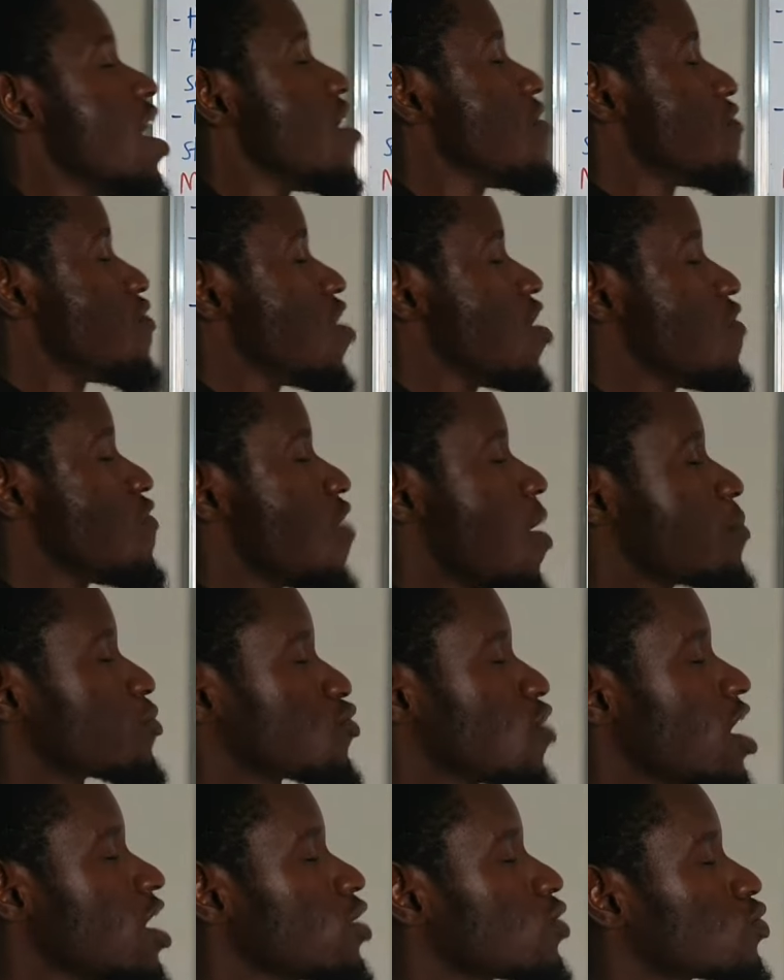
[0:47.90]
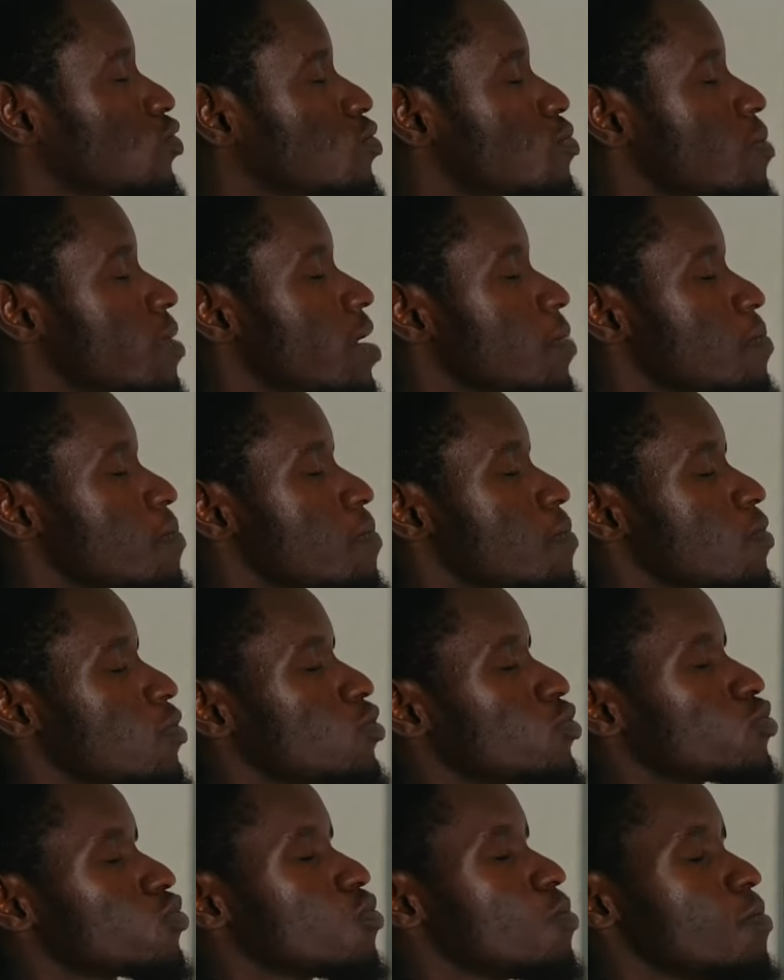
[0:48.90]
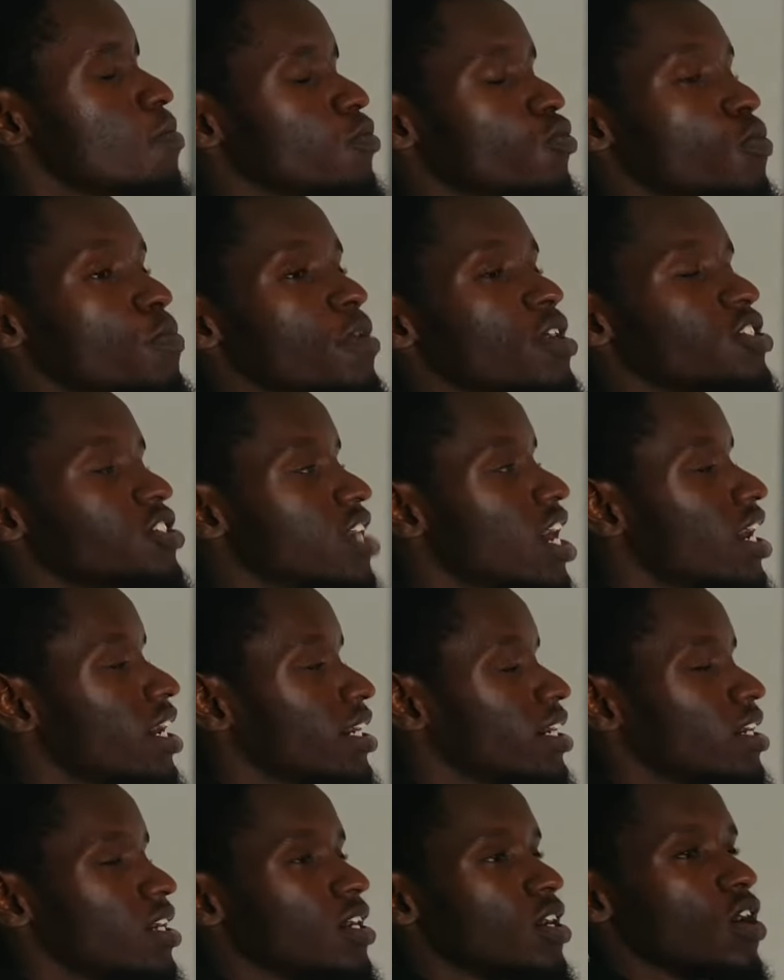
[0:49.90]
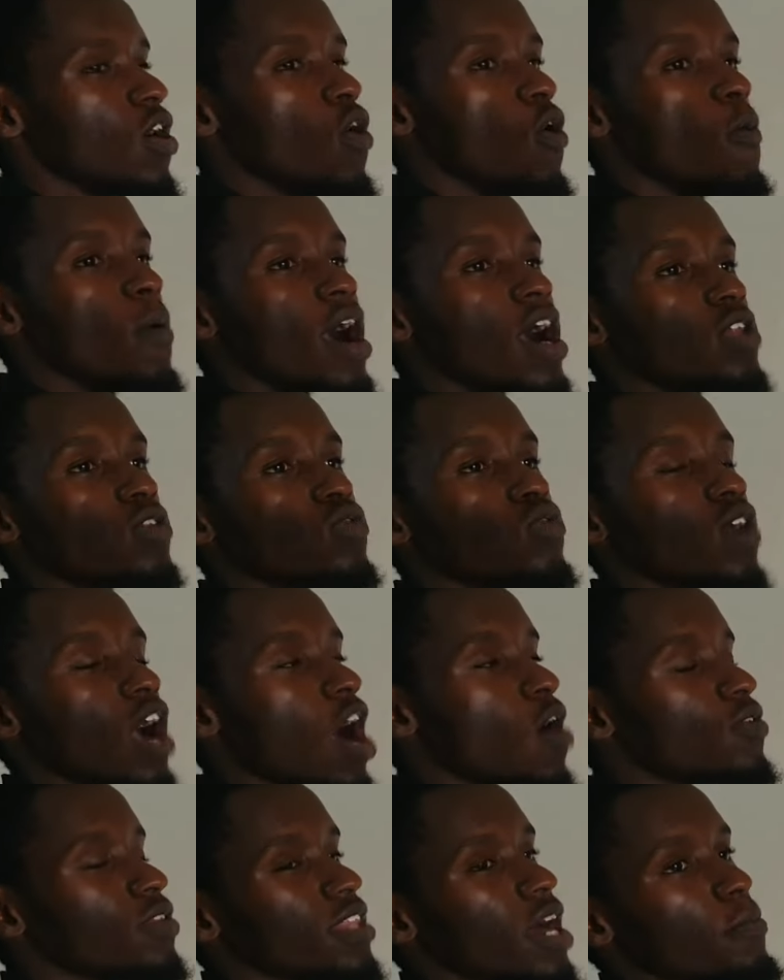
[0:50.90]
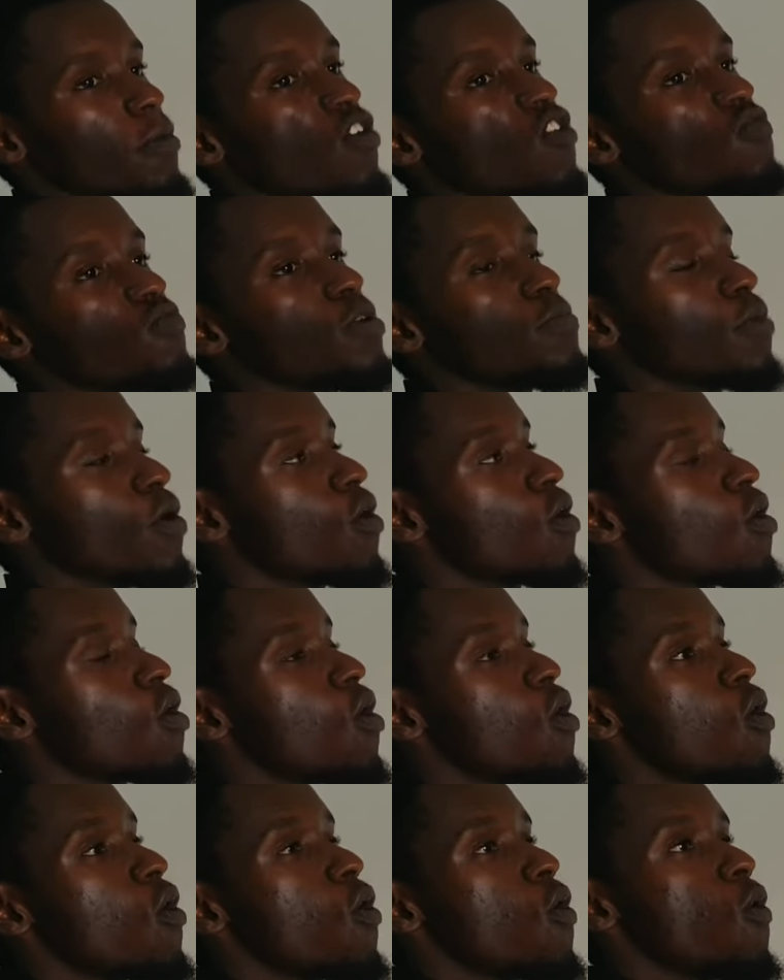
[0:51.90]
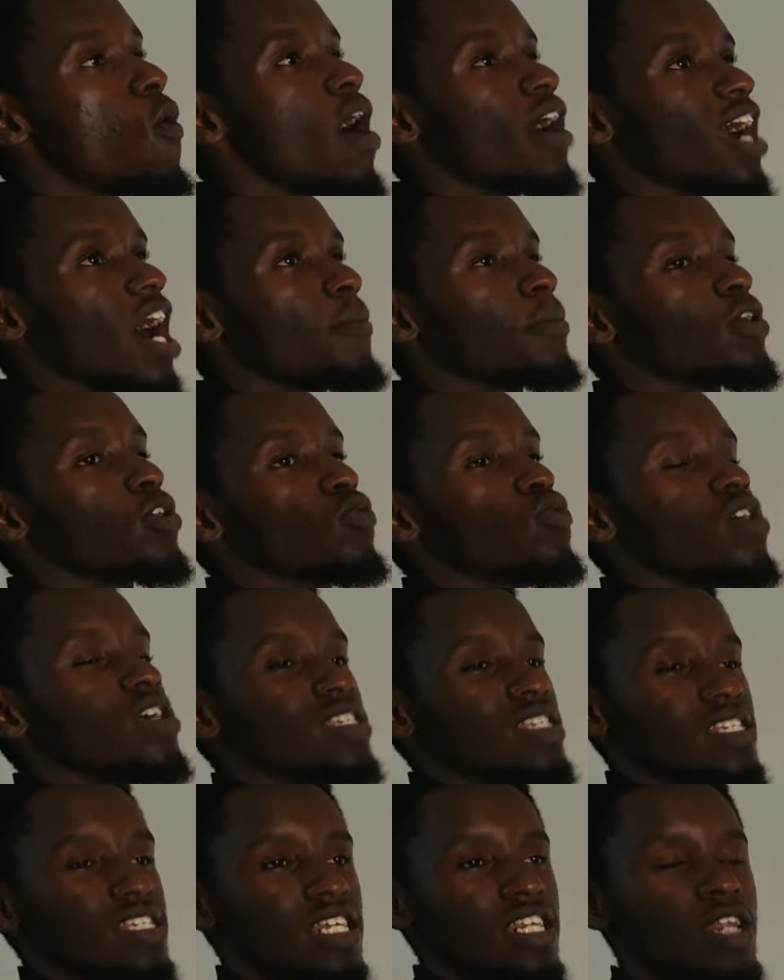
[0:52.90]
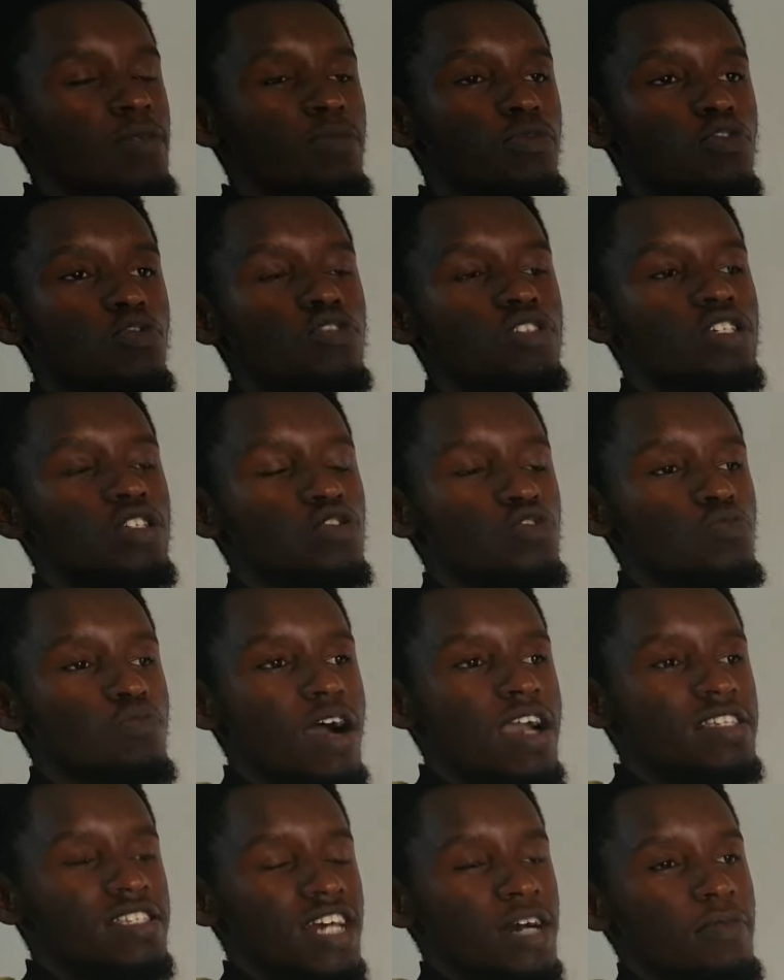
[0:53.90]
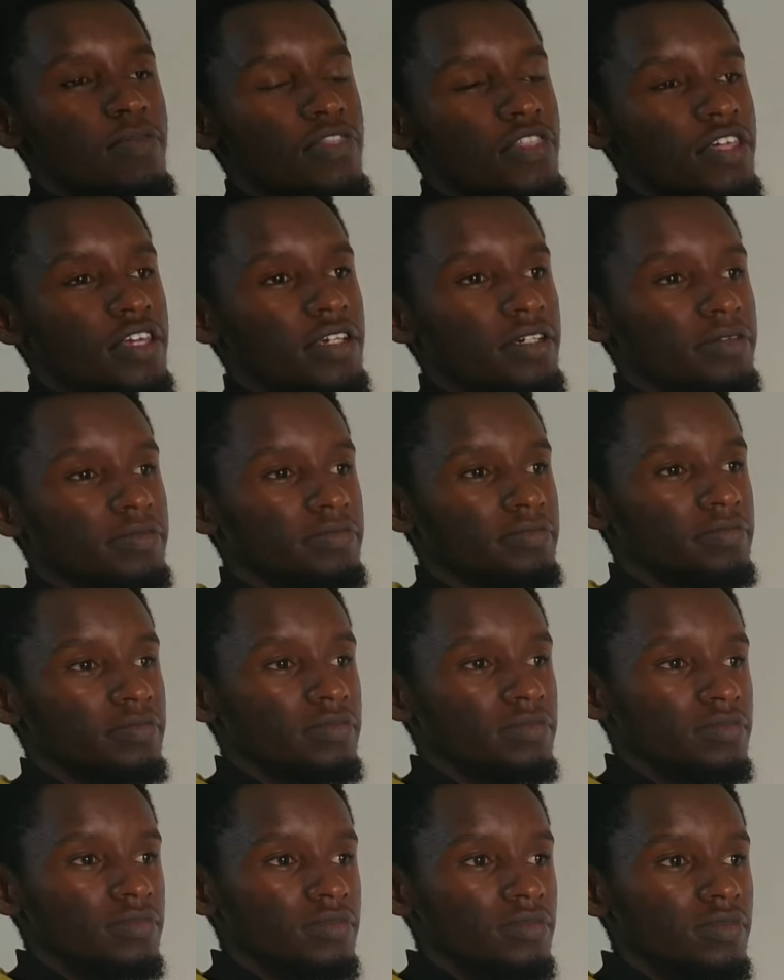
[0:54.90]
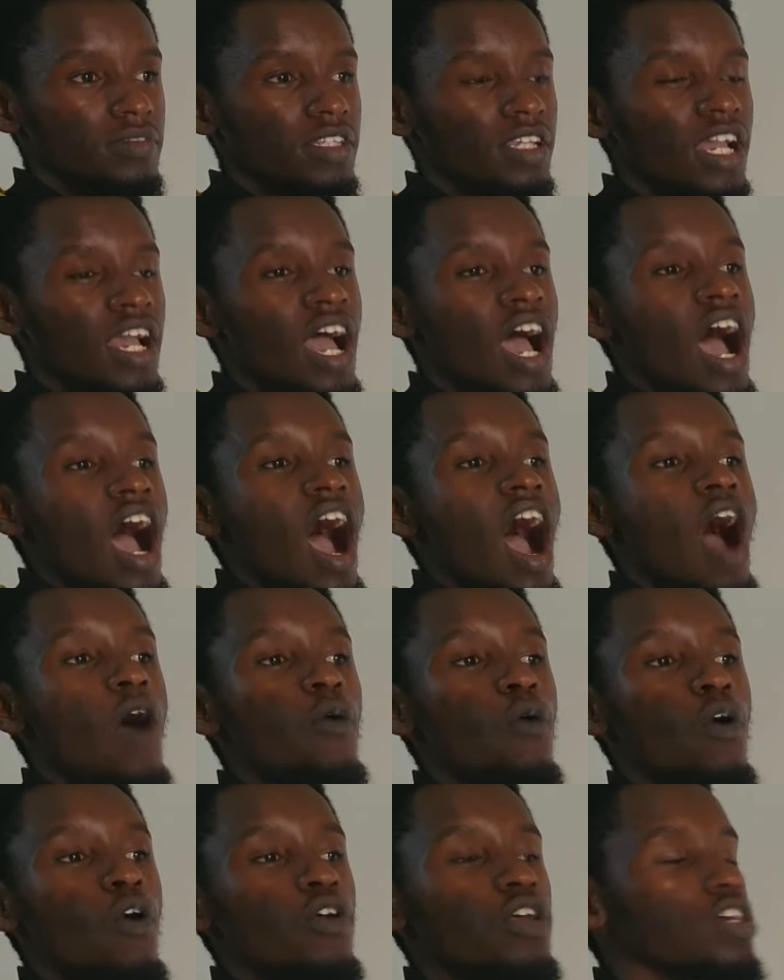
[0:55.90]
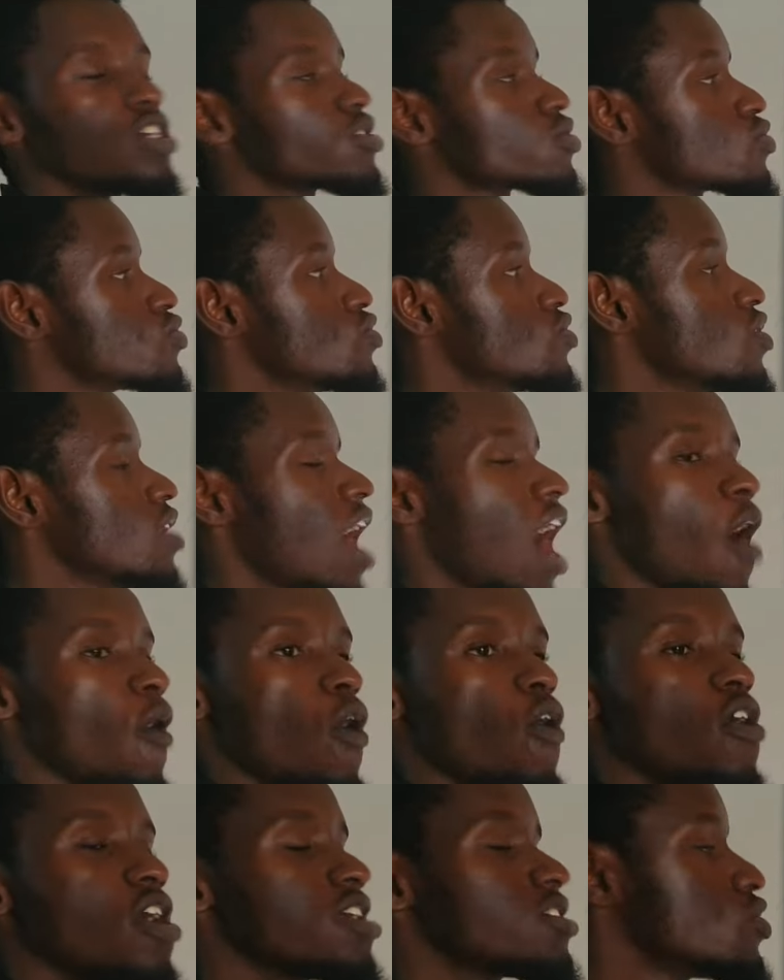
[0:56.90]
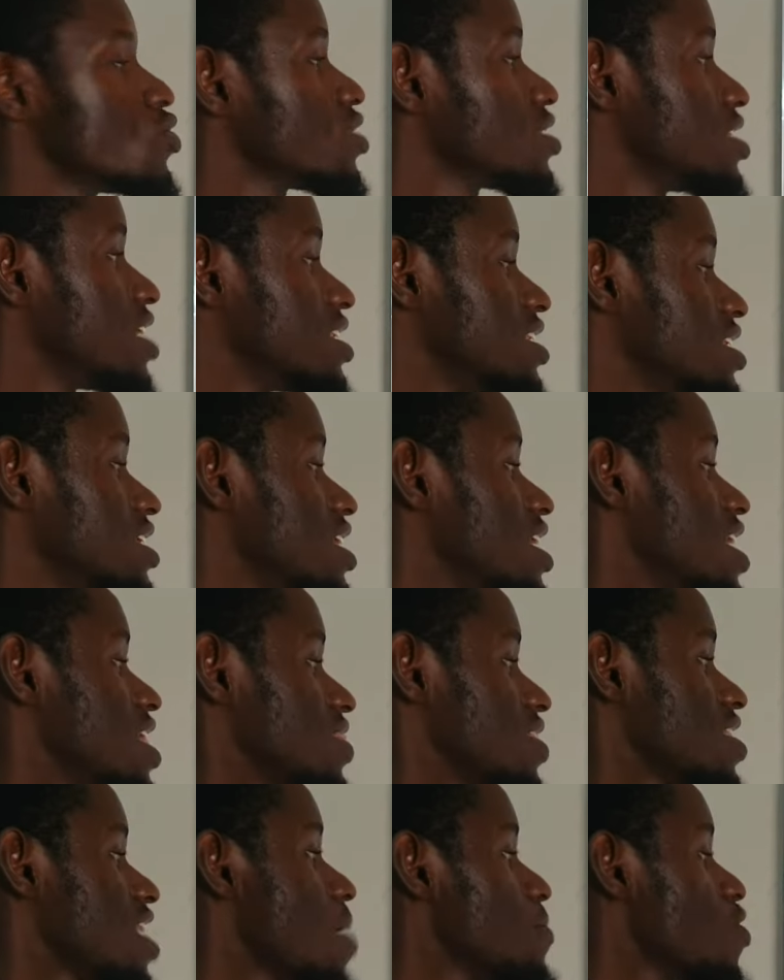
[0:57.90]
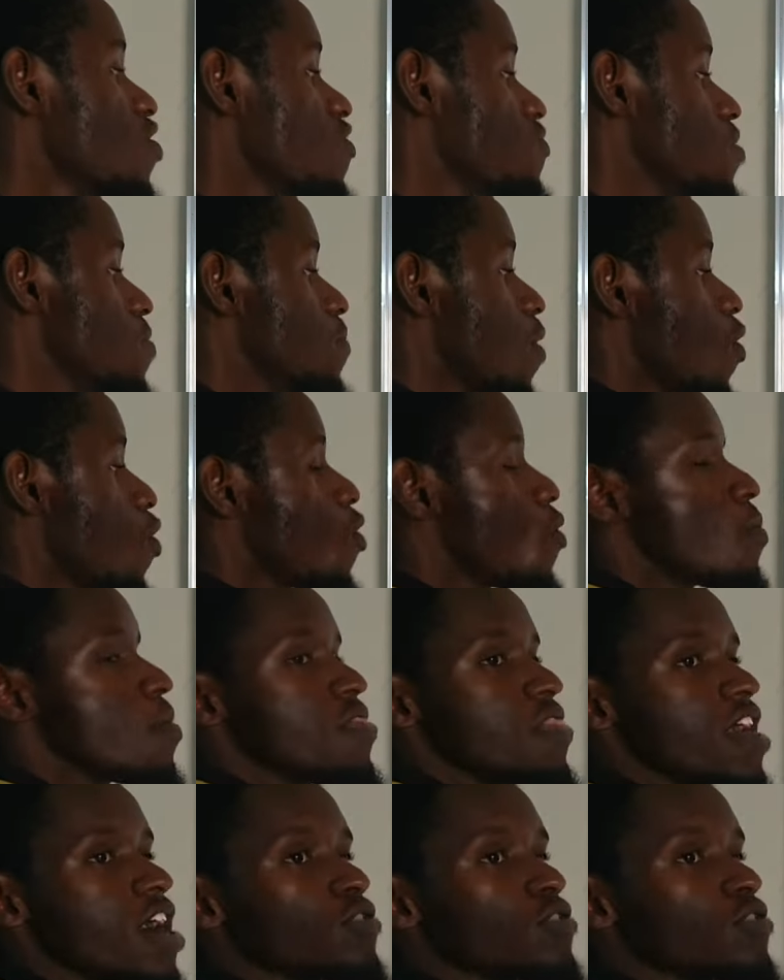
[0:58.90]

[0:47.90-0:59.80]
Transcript: if I'm trying to measure or to count the number of people who are coming to a certain building to buy something, I'll always note that the number of people who will be